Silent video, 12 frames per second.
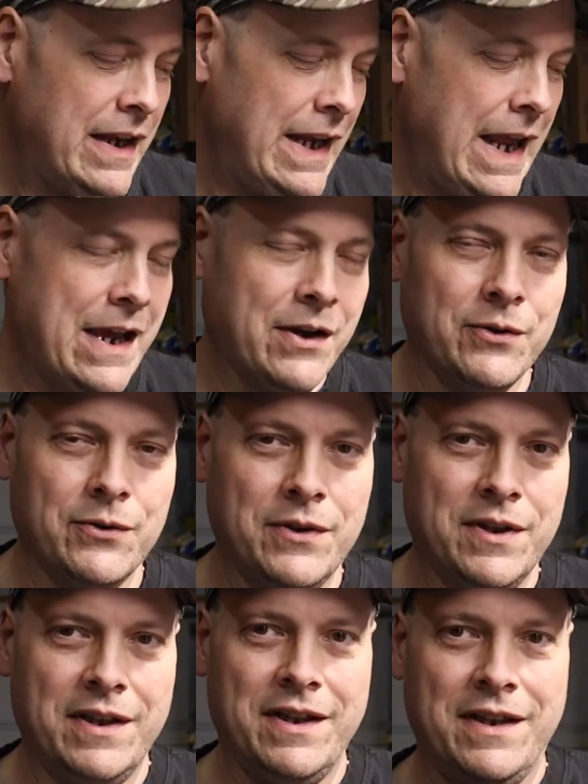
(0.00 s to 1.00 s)
Now,
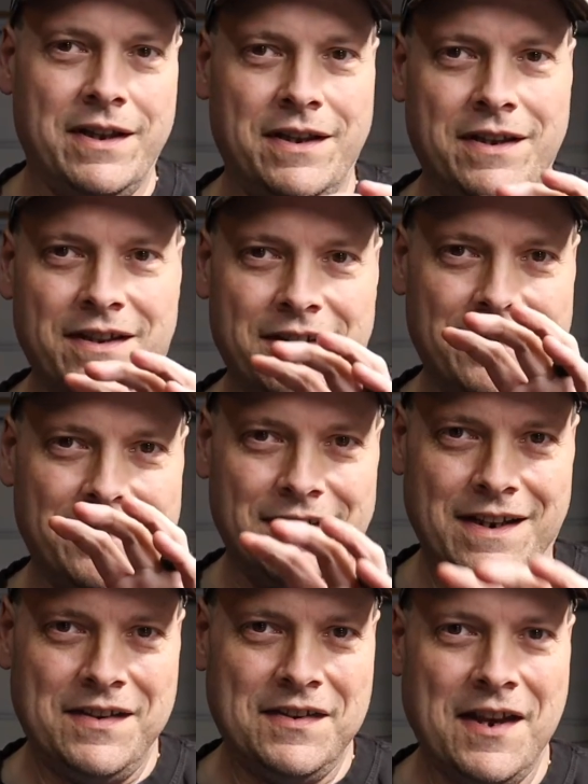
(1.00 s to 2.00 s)

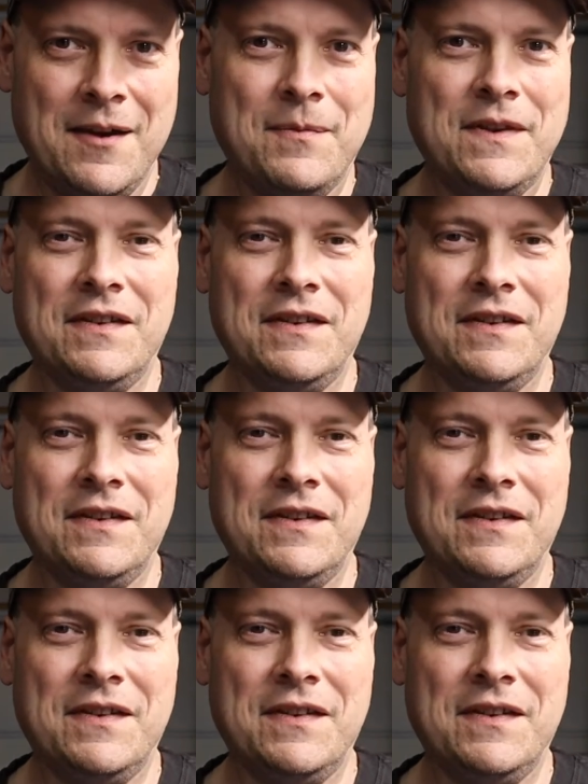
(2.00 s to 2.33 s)
let's top